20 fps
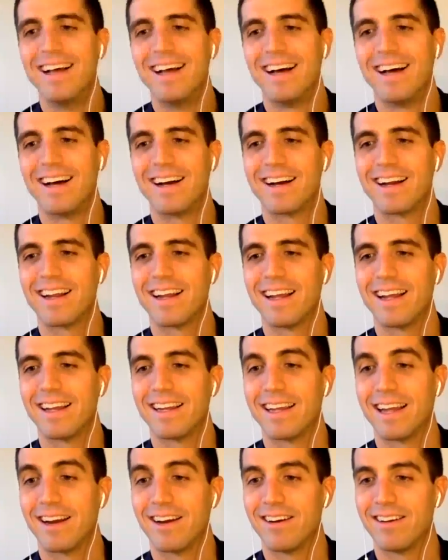Okay,
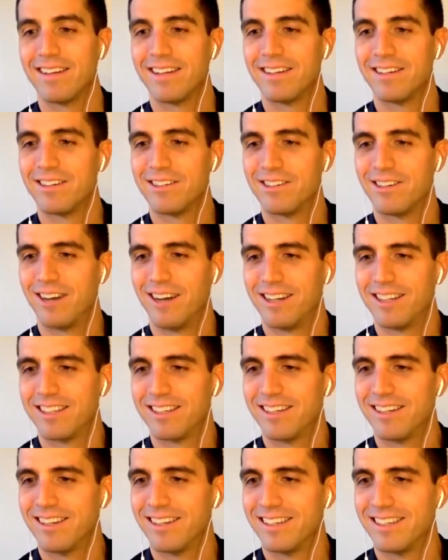Karen Linder
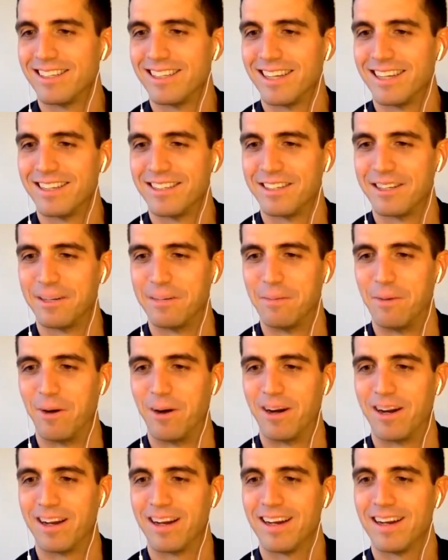Trussell says, good
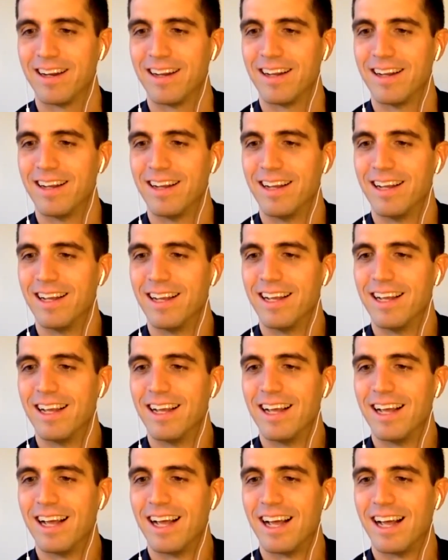morning.
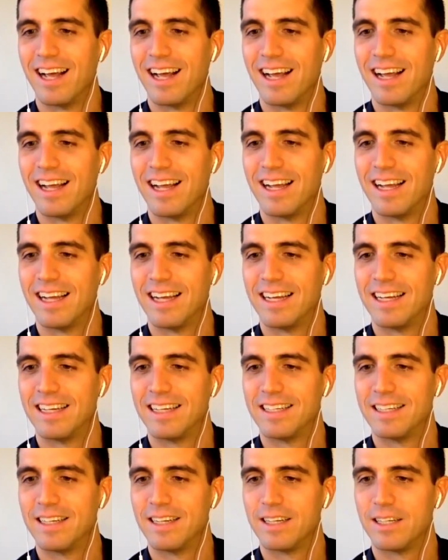
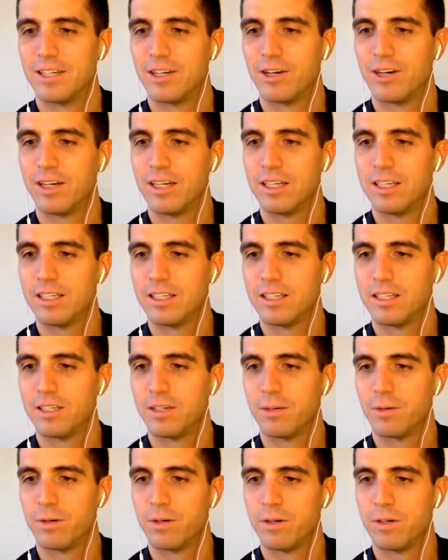And Therese
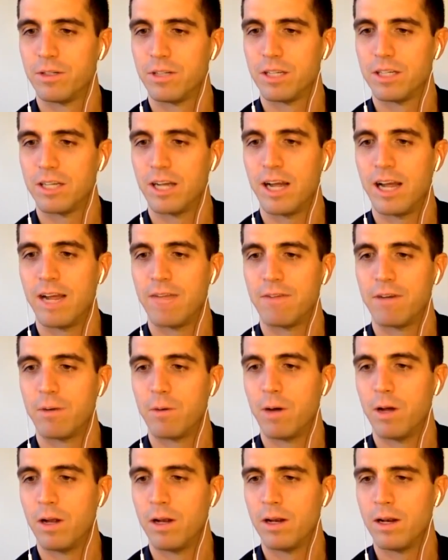DeRue says, hi,
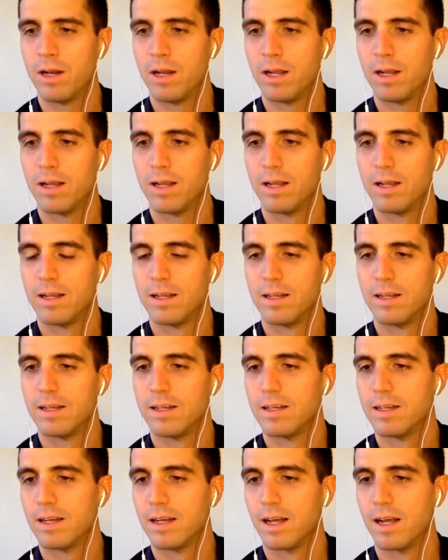everyone,
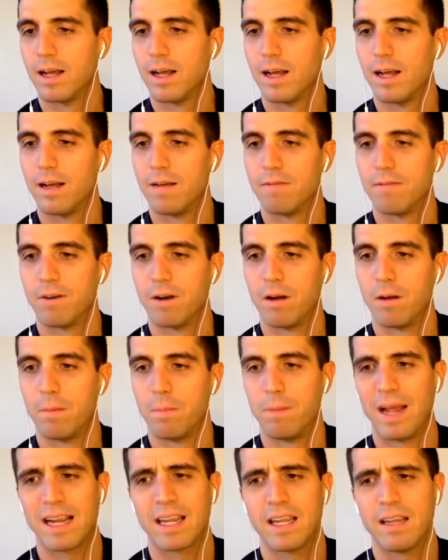from
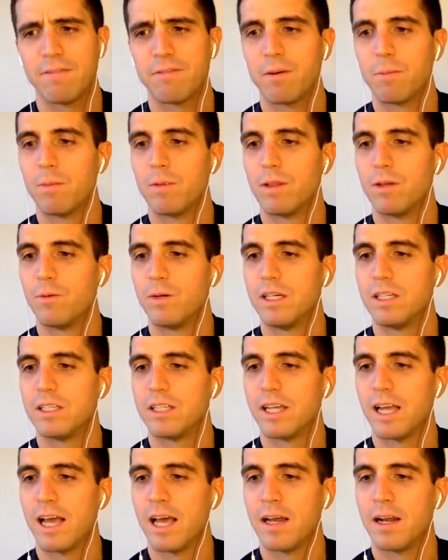Becky from
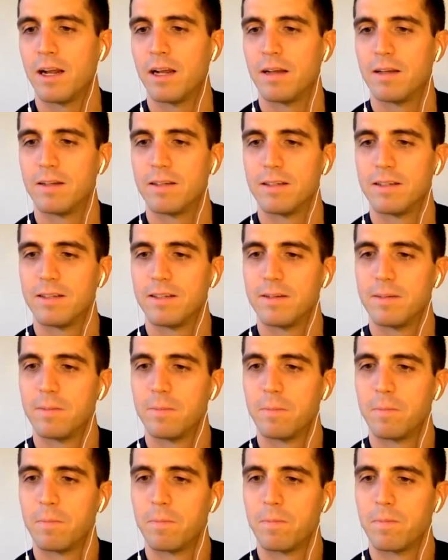Louisiana.
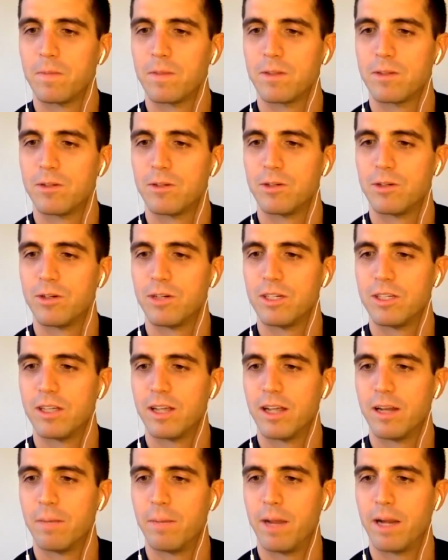So Therese
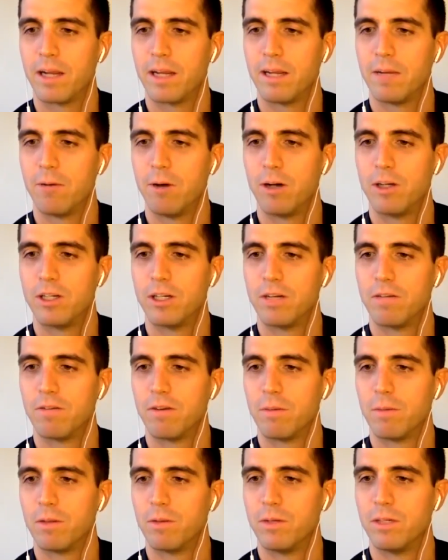and Becky watching
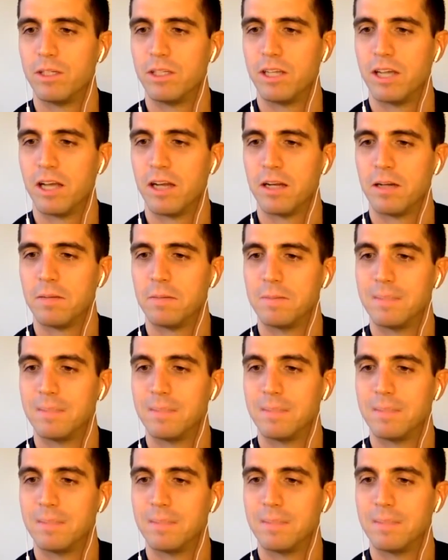from Louisiana.